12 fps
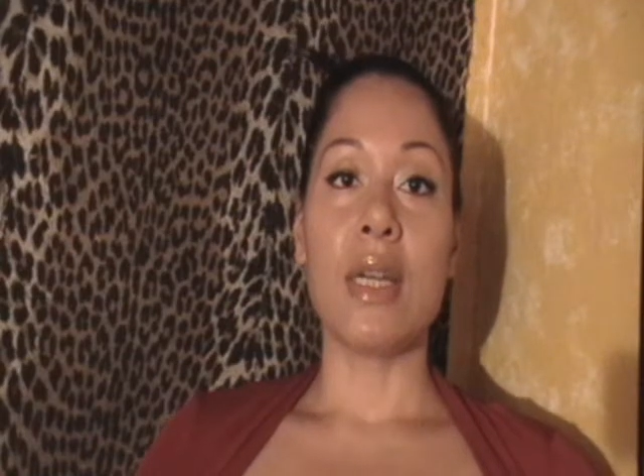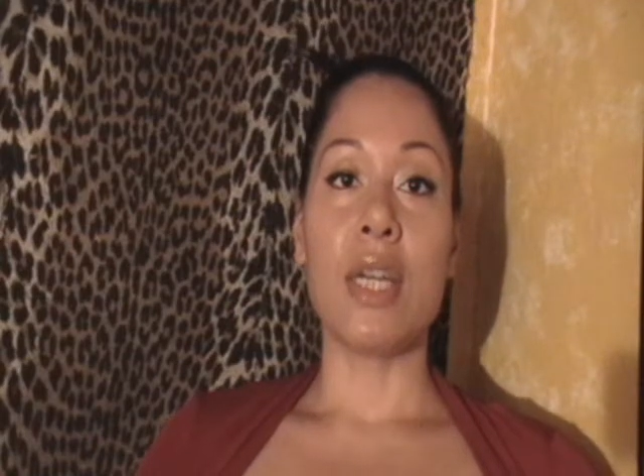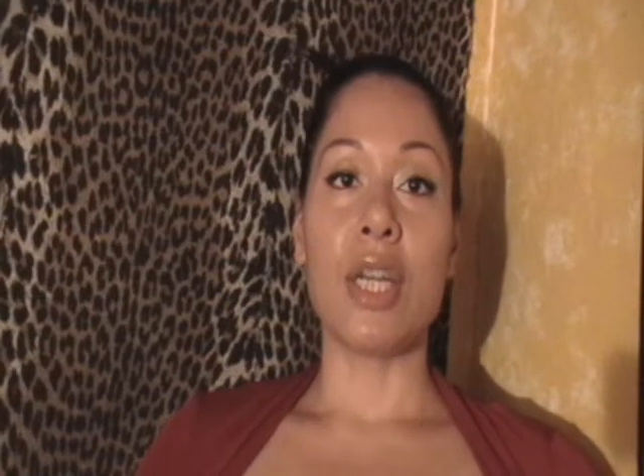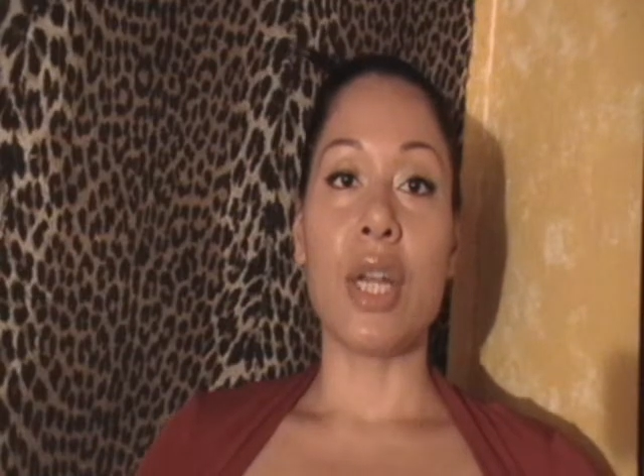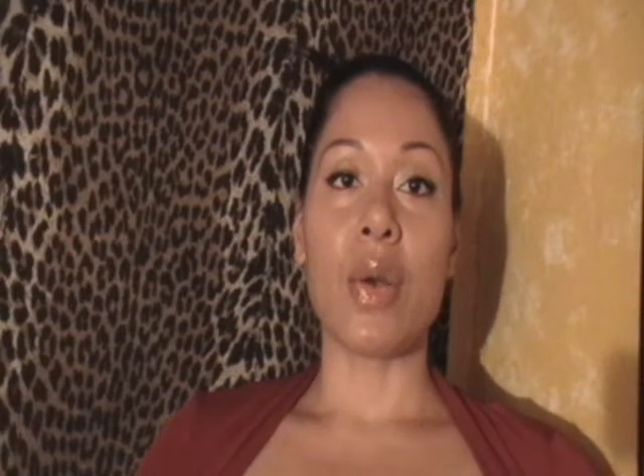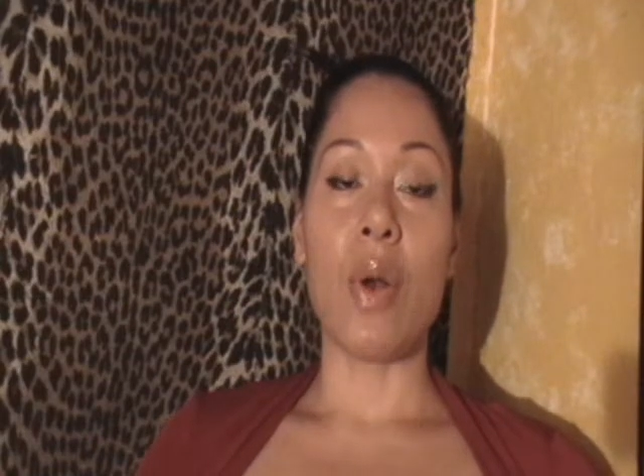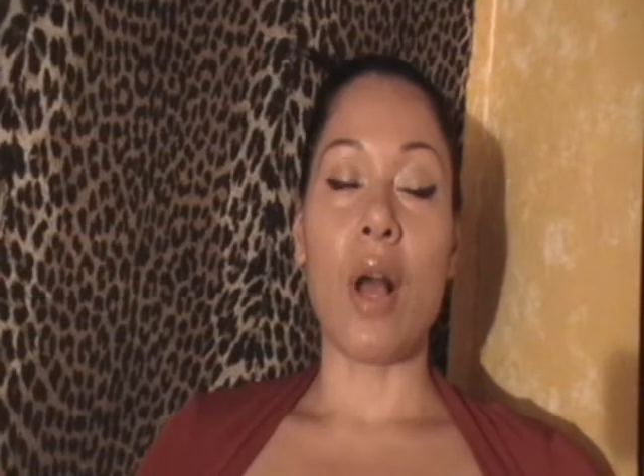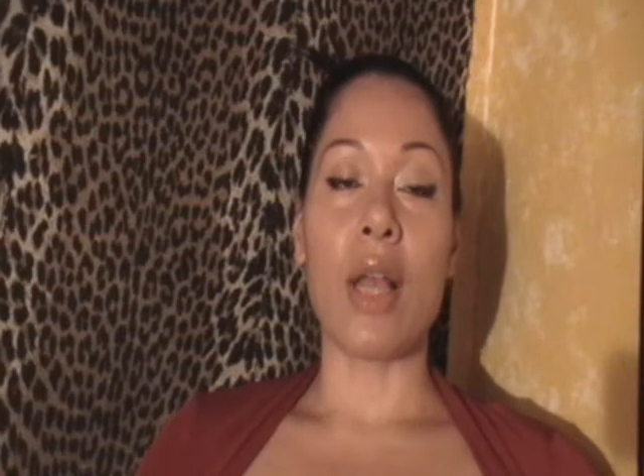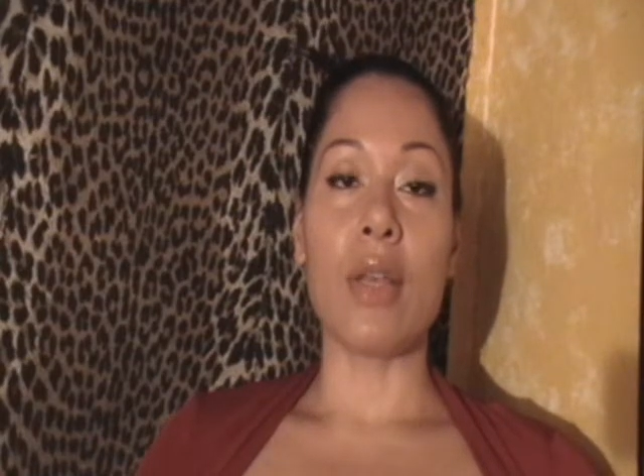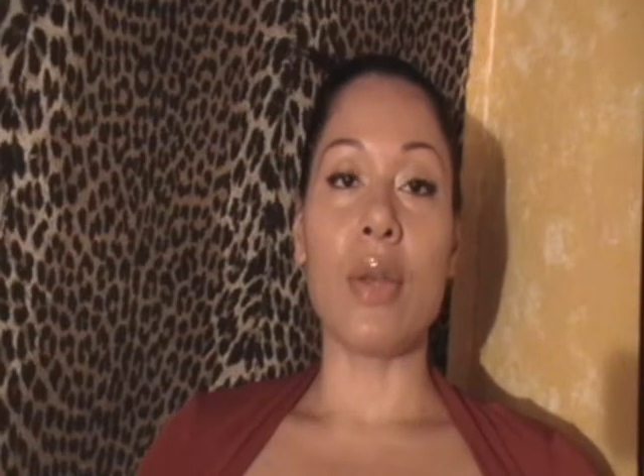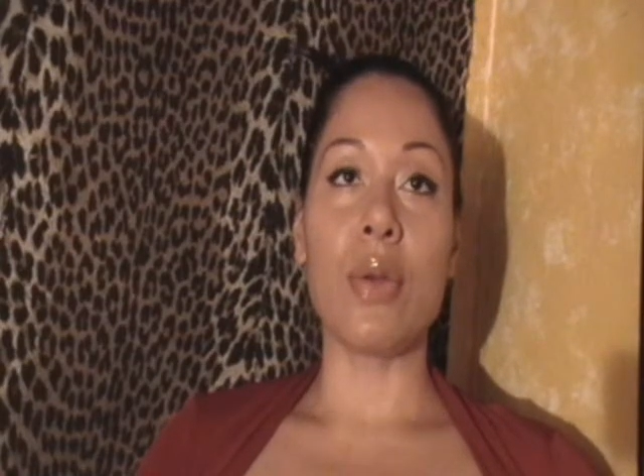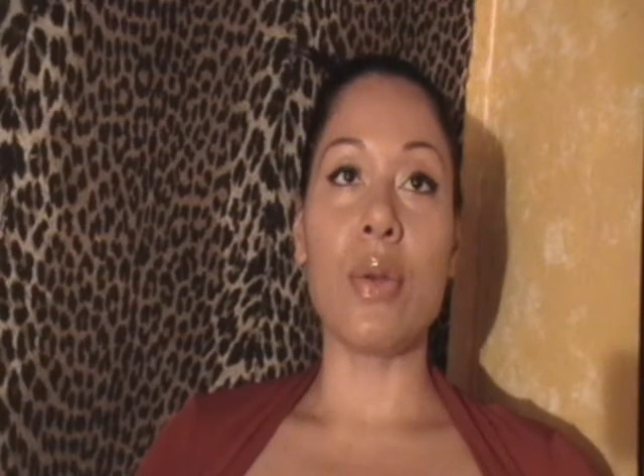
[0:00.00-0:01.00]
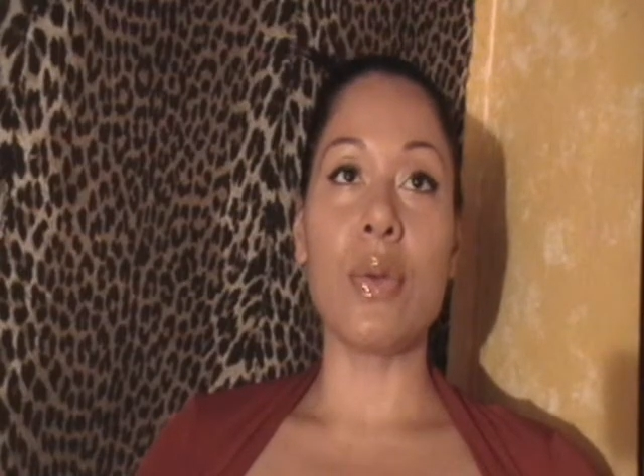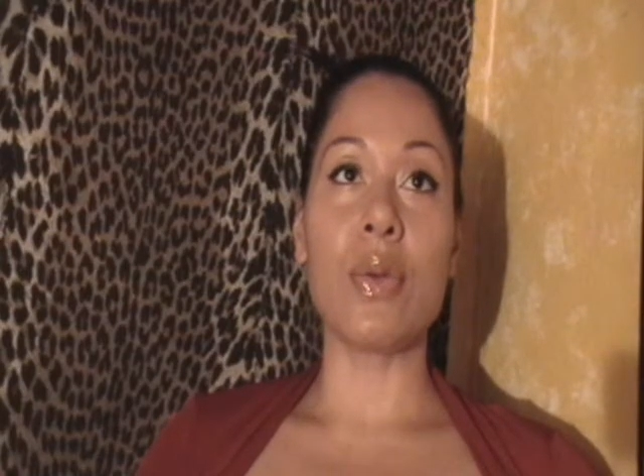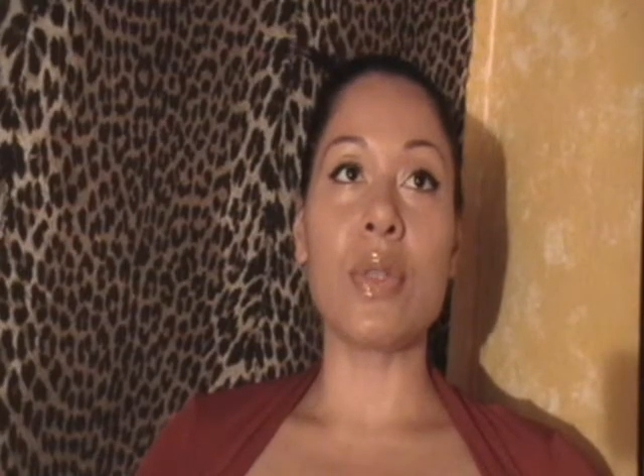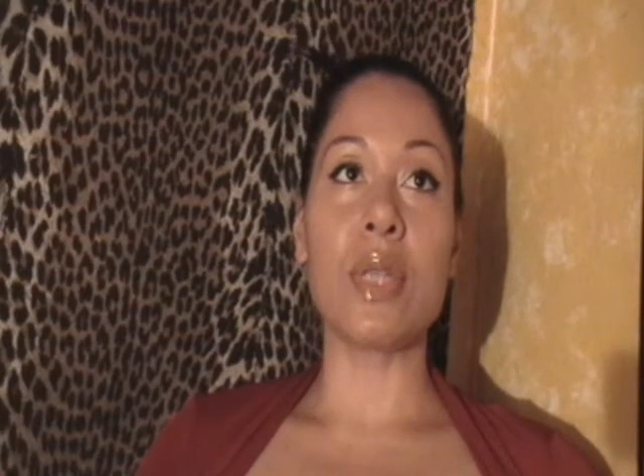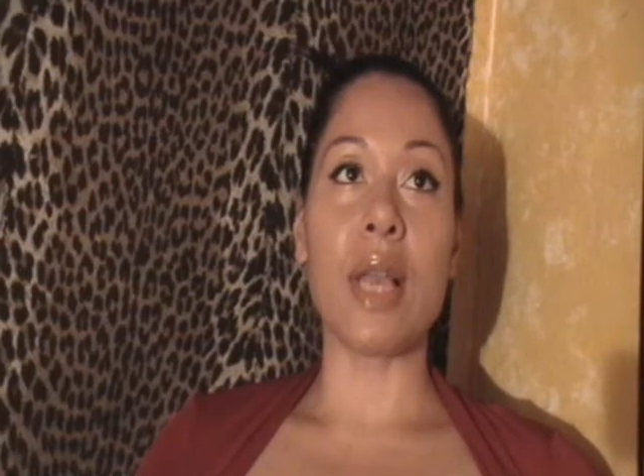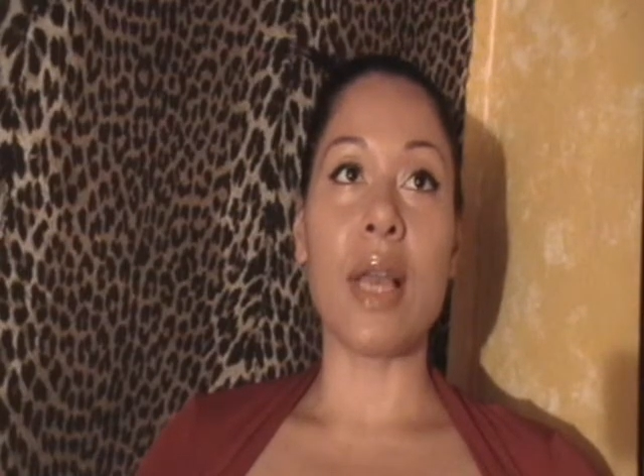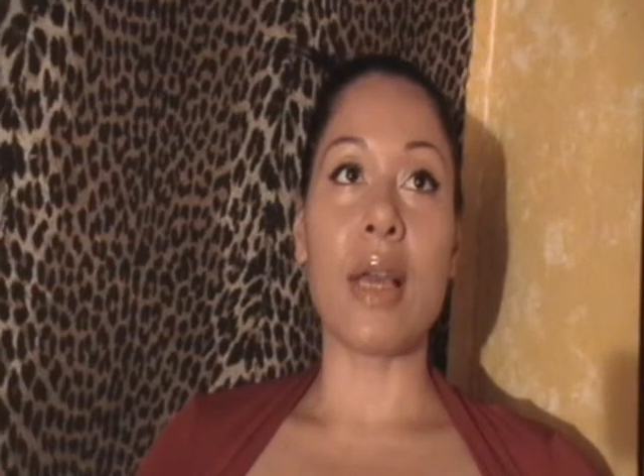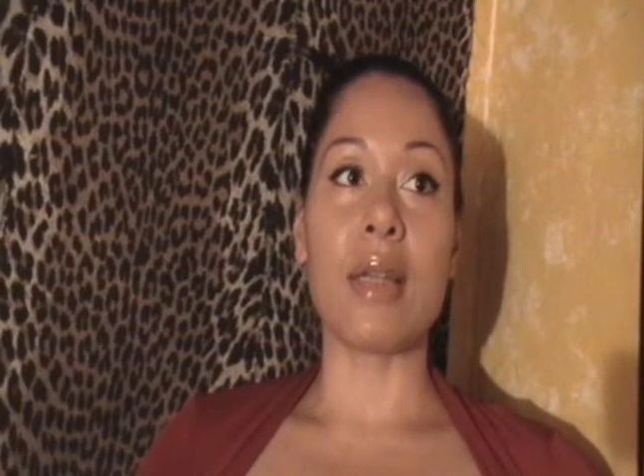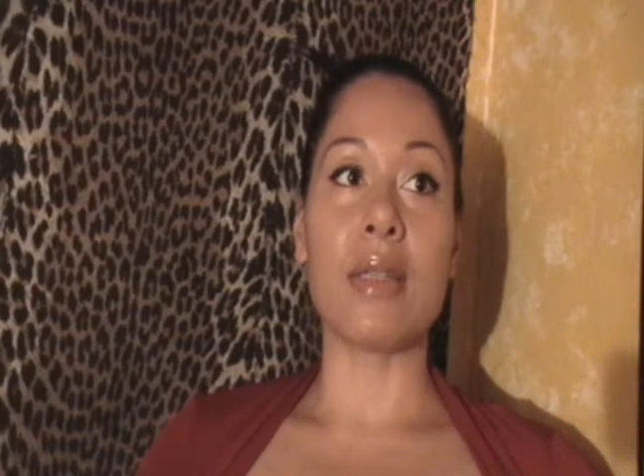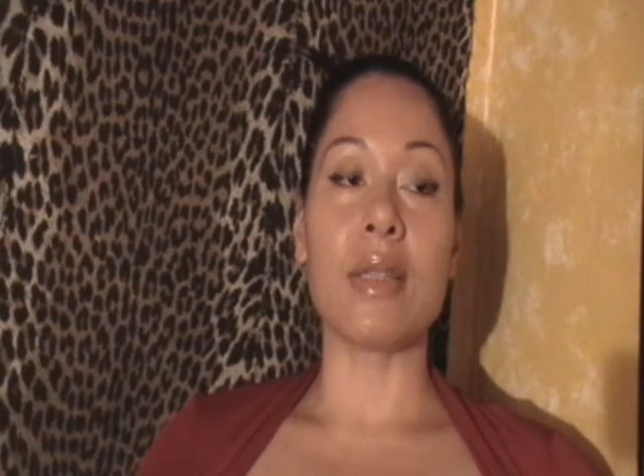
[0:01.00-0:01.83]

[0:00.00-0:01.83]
IUs, and